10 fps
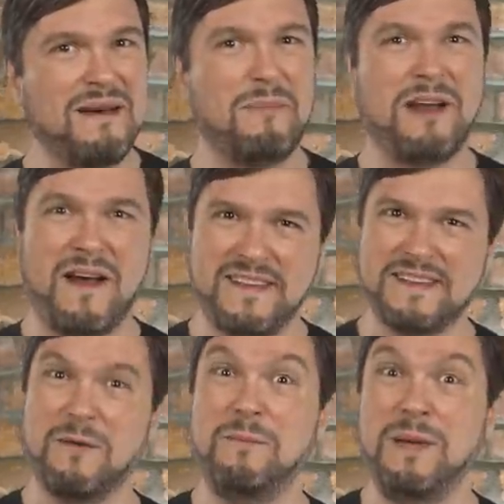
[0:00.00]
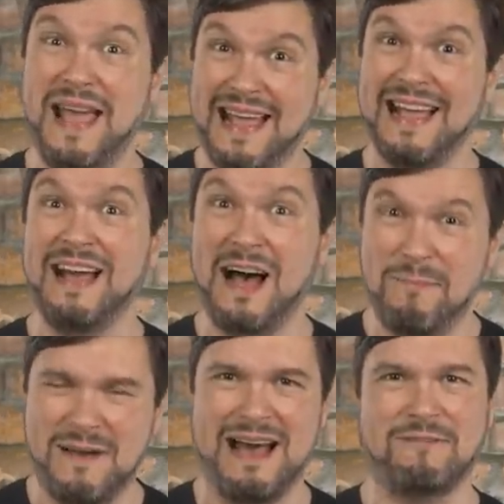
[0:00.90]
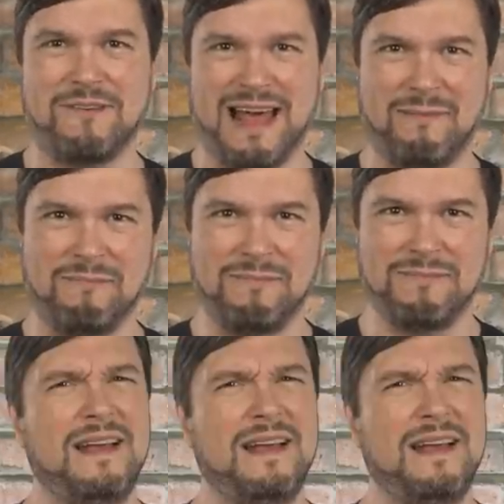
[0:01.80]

but also picking up after them.